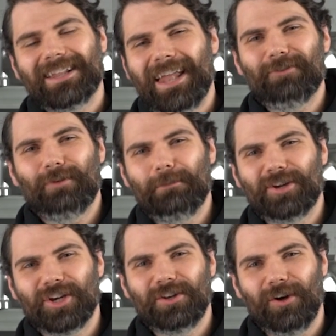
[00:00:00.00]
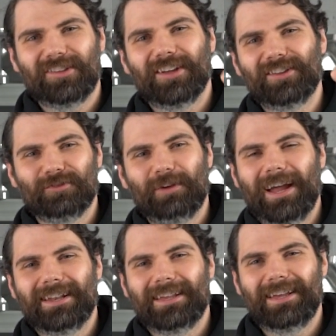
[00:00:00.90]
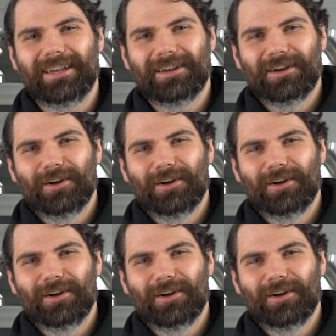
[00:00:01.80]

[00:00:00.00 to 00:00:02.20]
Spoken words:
of that rubbish and nonsense around here.